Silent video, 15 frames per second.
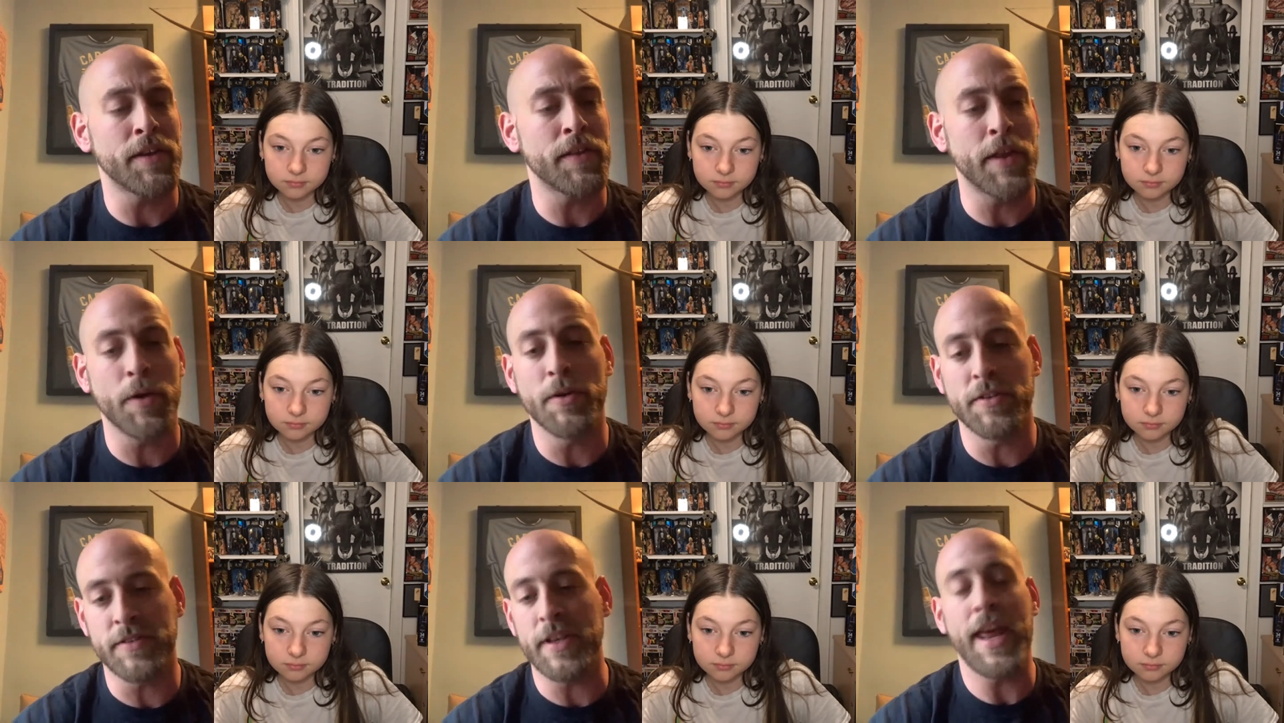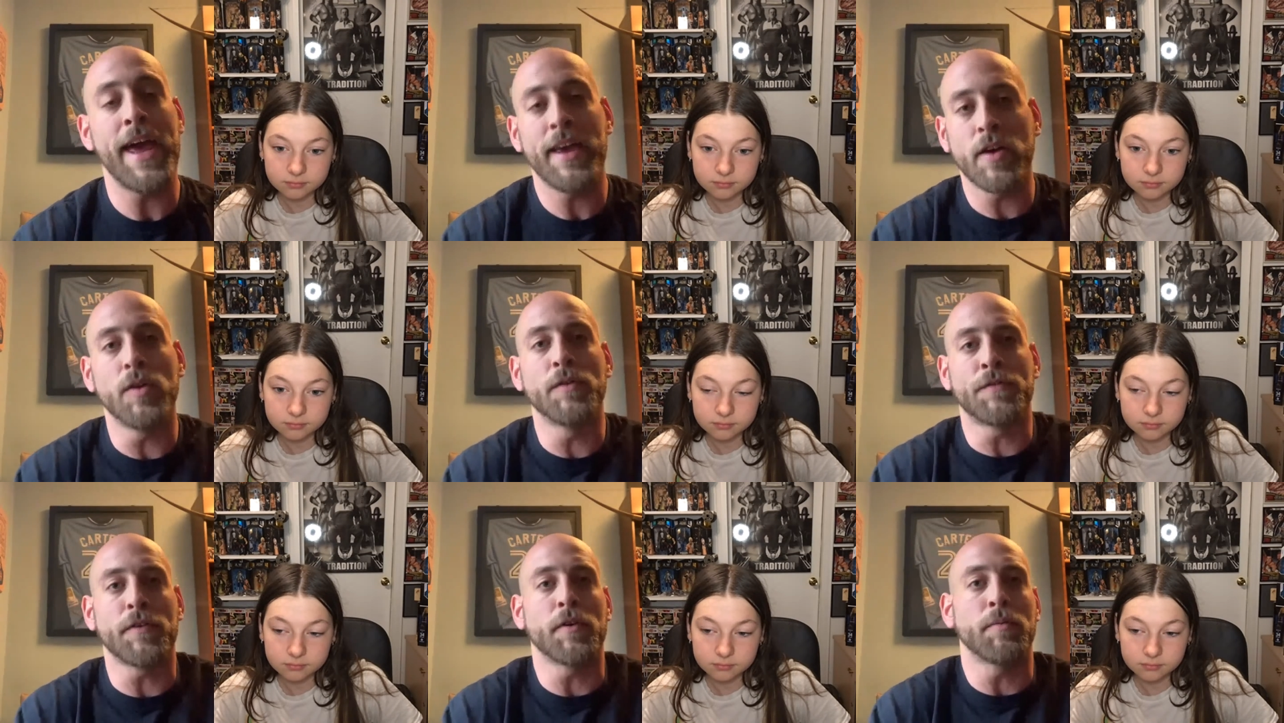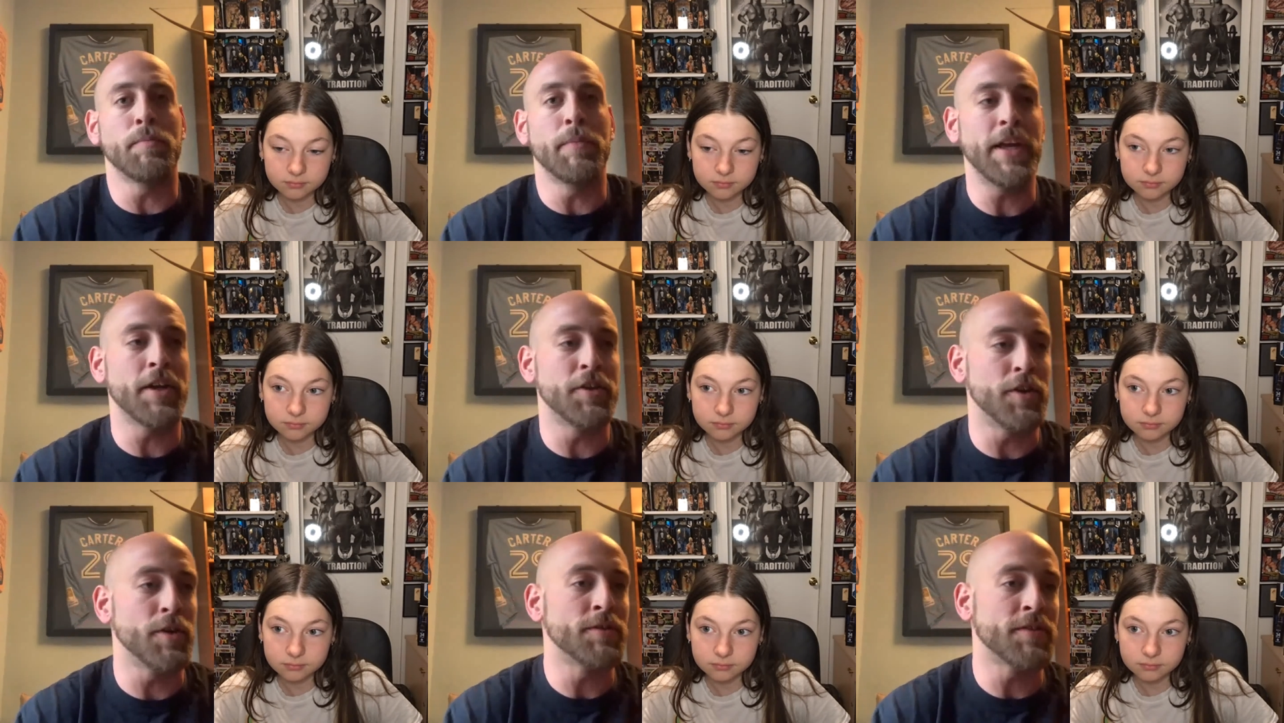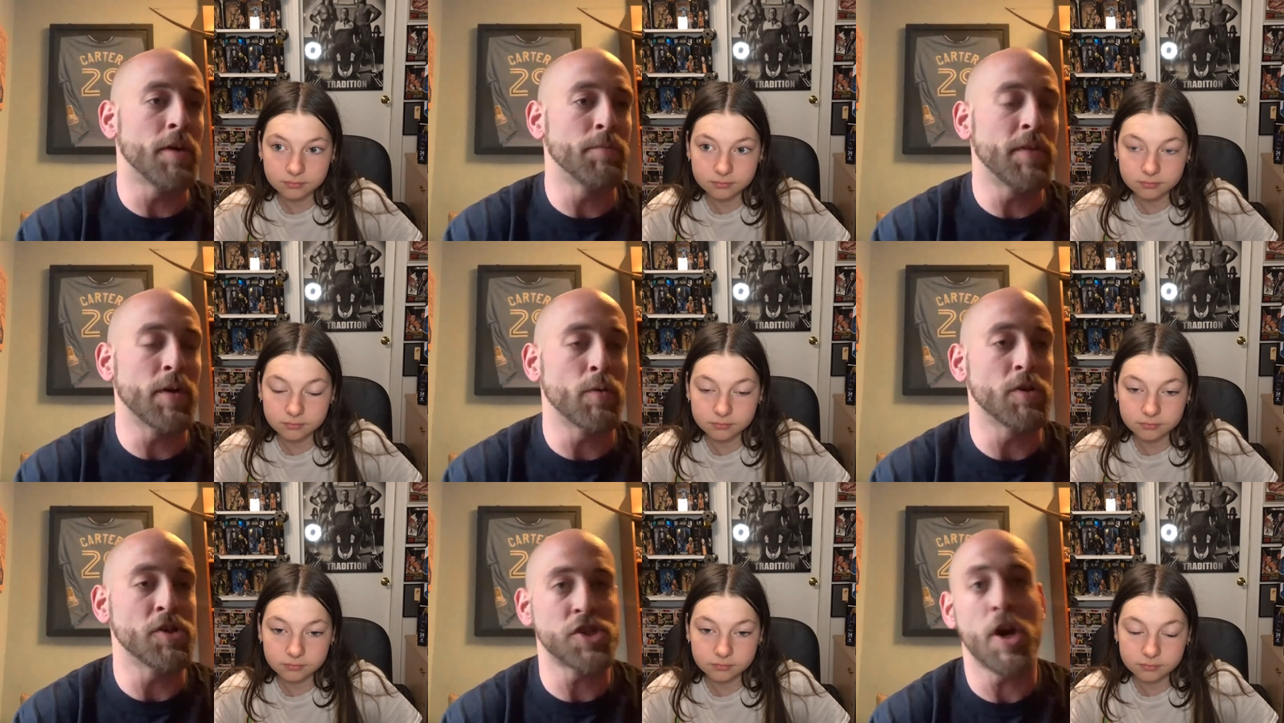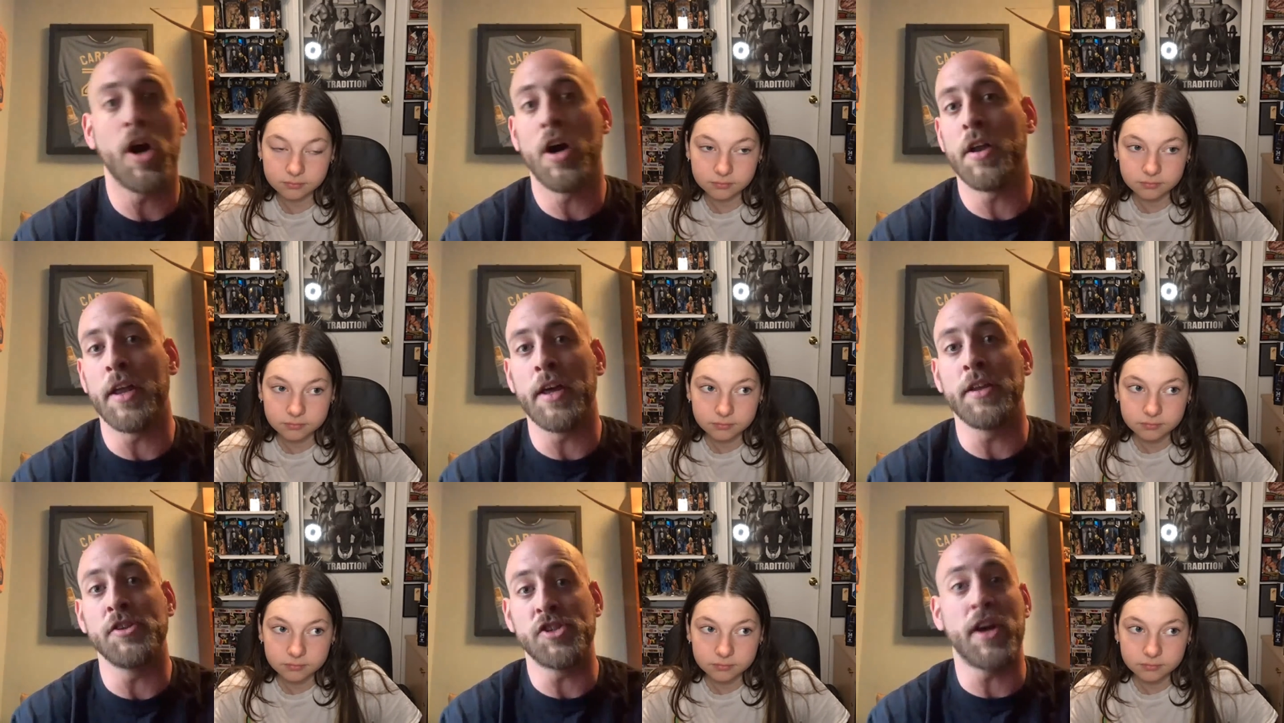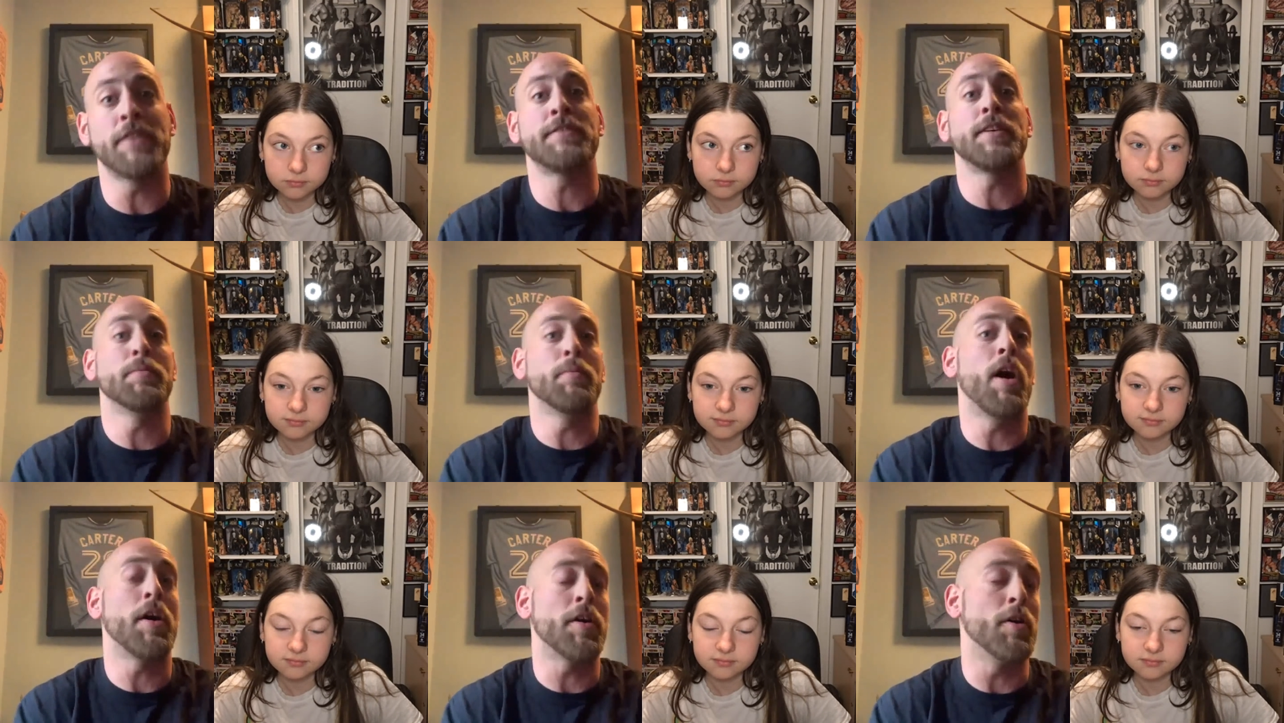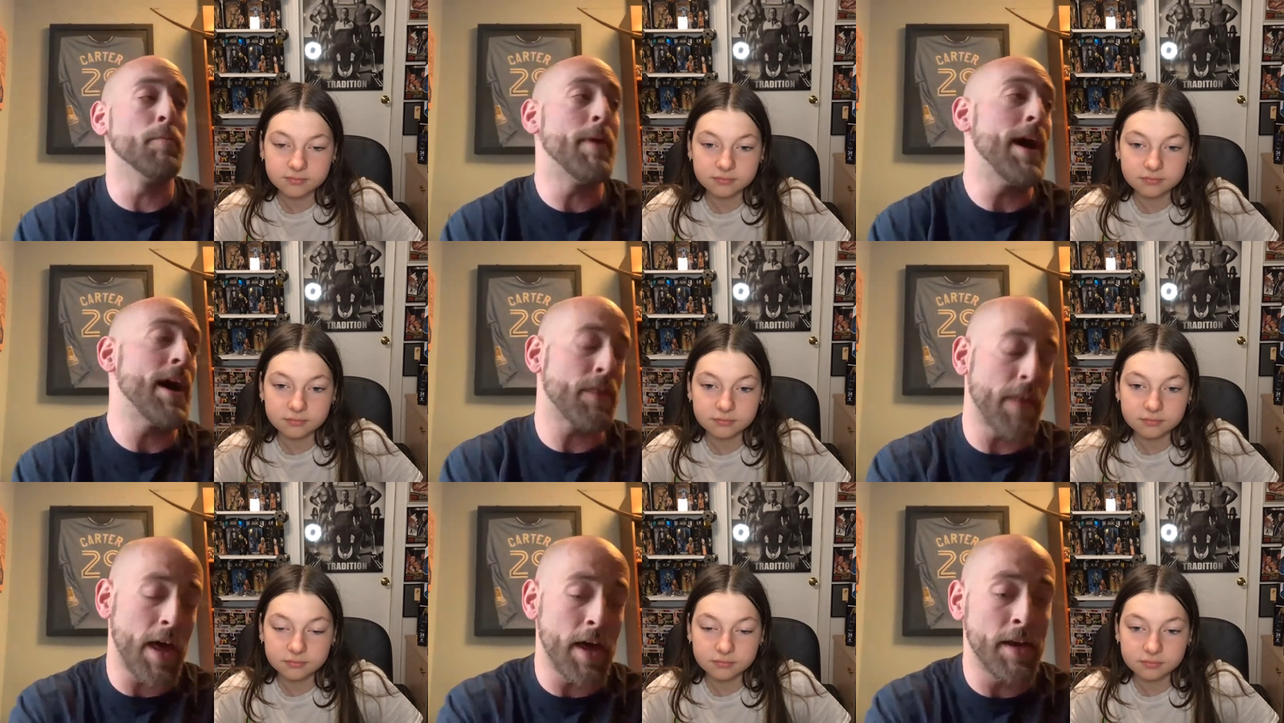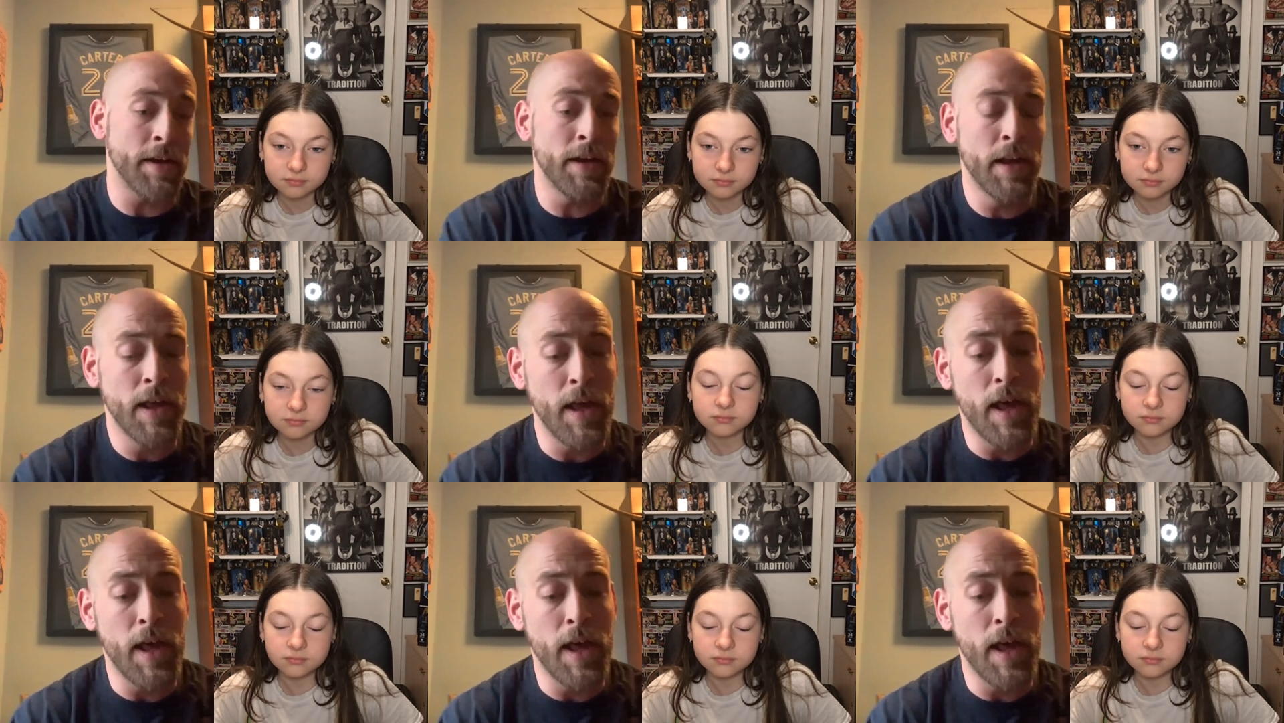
Speaker 1: there was an angle for me to do something with Sean and Jesse Amato back then.